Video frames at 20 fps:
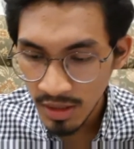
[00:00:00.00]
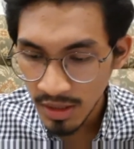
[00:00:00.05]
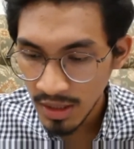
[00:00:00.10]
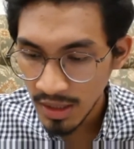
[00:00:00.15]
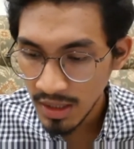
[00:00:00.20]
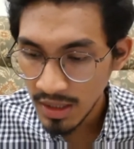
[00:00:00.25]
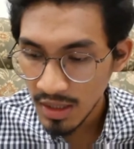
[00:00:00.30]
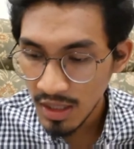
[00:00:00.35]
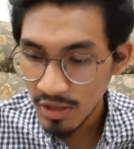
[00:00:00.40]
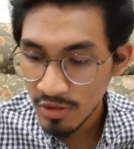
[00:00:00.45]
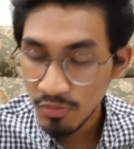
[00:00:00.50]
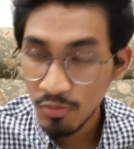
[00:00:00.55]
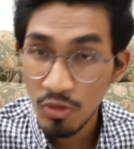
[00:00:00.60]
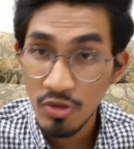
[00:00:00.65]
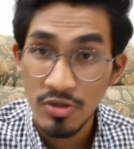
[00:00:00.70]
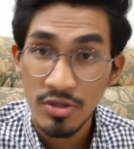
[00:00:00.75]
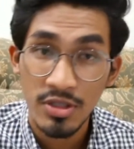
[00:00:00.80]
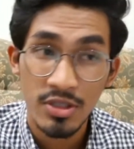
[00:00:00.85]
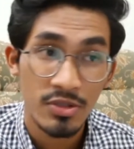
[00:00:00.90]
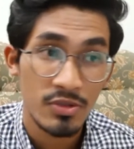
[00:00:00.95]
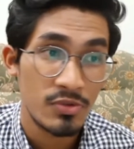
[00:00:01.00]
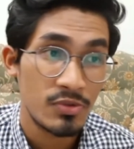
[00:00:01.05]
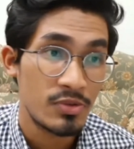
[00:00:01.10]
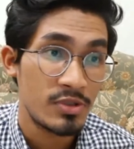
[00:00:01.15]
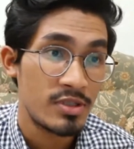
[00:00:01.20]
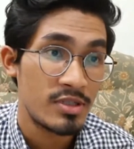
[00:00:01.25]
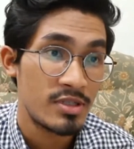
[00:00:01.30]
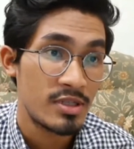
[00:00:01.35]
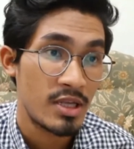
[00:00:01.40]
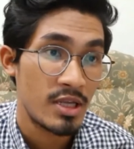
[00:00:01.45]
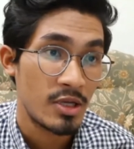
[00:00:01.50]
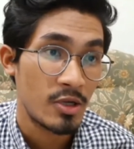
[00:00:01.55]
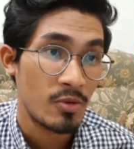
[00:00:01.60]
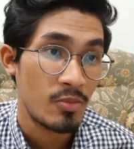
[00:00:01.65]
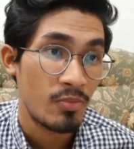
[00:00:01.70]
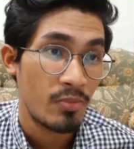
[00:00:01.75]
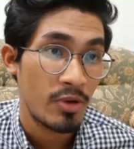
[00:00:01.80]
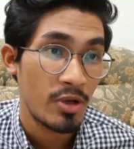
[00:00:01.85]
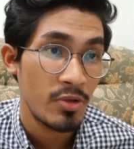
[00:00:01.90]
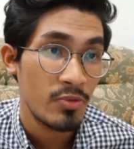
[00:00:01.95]
And let's proceed to the
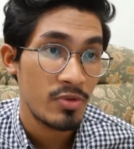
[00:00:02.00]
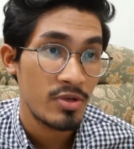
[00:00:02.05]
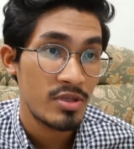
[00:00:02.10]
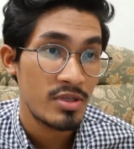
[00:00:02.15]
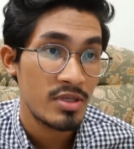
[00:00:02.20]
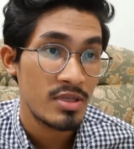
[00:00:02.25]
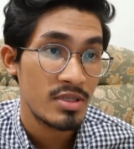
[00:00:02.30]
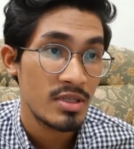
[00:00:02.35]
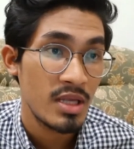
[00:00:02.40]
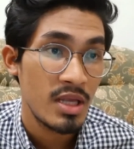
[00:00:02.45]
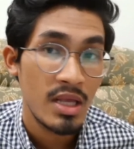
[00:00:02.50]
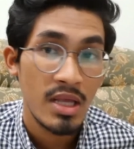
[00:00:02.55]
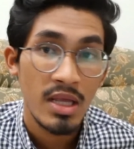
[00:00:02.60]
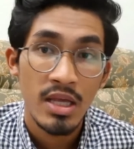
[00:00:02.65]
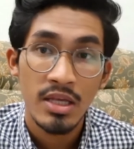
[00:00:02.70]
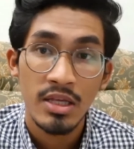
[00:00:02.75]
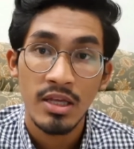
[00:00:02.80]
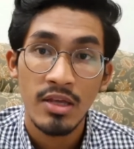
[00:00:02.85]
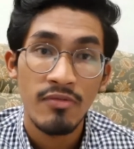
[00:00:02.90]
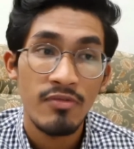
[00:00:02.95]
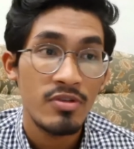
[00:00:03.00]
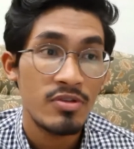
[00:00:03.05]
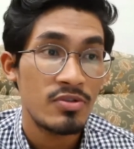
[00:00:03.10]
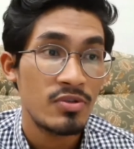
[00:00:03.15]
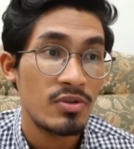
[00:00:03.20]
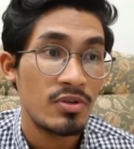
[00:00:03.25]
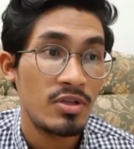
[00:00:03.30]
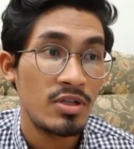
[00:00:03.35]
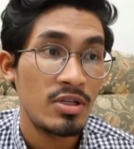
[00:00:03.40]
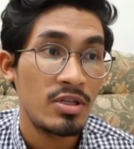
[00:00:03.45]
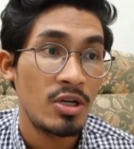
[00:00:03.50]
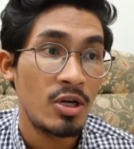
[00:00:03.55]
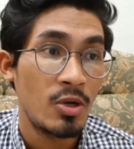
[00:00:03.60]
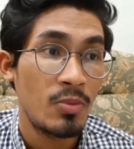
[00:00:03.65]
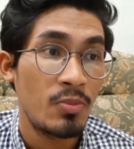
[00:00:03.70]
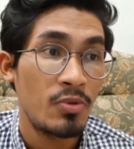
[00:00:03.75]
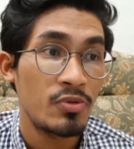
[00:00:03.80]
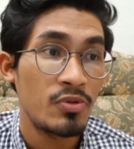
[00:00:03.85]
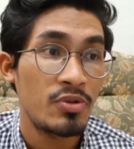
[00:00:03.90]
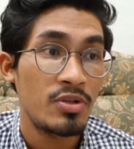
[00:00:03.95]
second point, which is giving student the
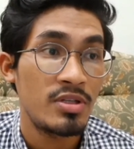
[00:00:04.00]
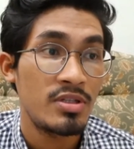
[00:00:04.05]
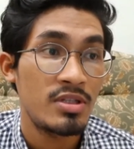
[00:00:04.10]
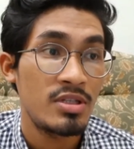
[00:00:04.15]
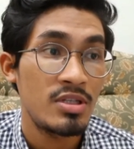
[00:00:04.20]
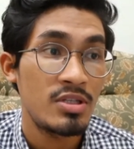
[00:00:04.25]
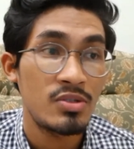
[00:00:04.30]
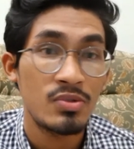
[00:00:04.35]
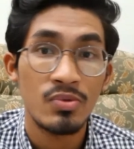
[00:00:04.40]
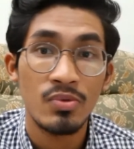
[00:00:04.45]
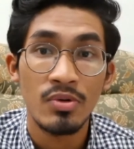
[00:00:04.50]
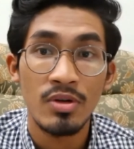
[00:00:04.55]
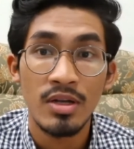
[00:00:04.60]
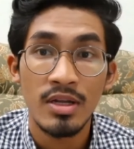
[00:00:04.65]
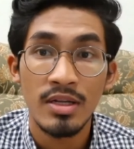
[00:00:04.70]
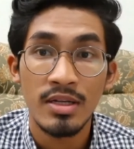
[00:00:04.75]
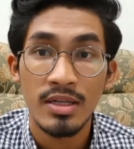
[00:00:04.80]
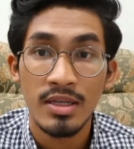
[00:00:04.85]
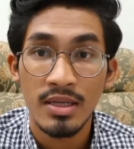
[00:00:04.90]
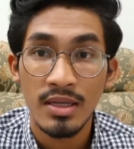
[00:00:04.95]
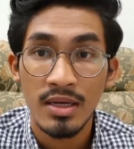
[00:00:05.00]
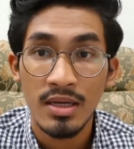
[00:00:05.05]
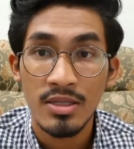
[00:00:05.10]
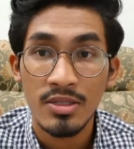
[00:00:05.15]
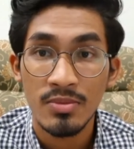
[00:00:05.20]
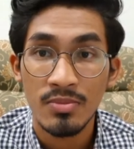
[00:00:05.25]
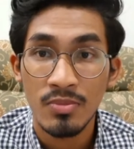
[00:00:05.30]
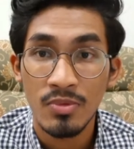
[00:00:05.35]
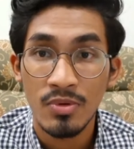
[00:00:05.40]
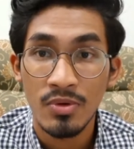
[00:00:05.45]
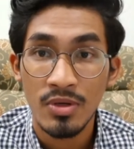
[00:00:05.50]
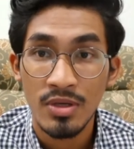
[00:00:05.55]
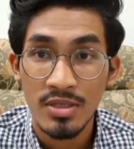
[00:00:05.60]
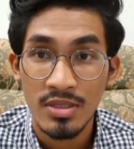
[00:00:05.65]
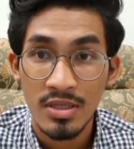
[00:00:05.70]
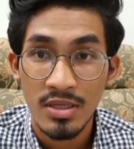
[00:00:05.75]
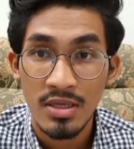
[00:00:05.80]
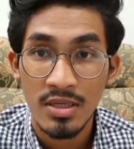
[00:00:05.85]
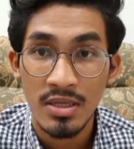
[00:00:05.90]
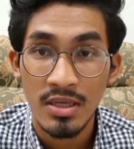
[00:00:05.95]
opportunity to learn English more
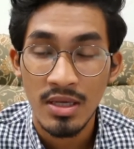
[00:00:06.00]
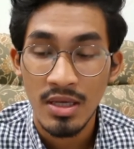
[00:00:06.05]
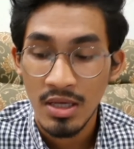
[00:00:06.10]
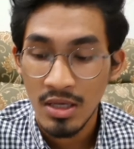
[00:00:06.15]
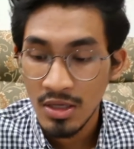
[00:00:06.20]
easily.